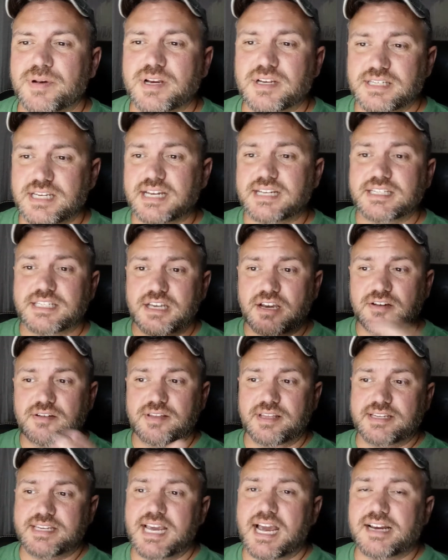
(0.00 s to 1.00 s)
because I can tell
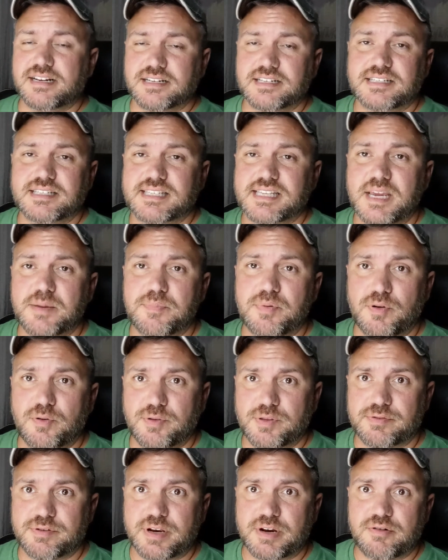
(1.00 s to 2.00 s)
you the tactics they
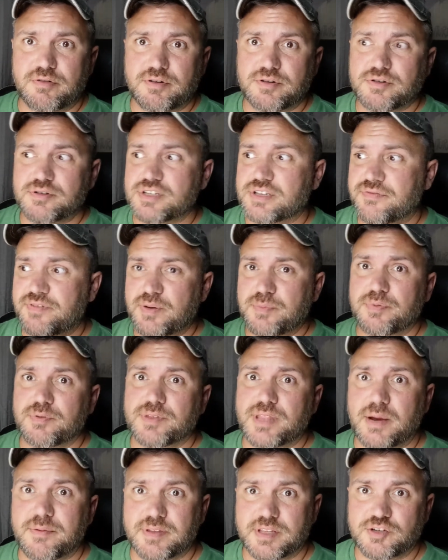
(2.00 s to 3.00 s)
pull with the recruiters, if you
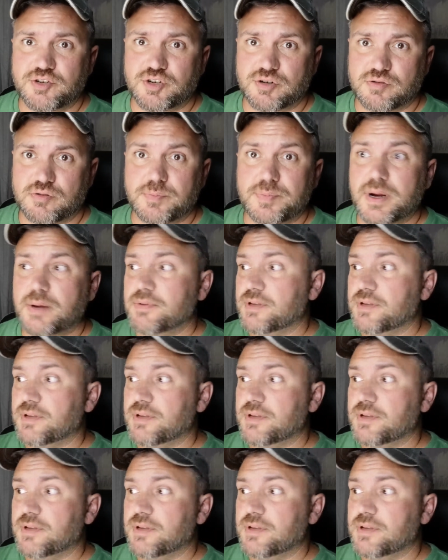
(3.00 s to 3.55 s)
pull that with the general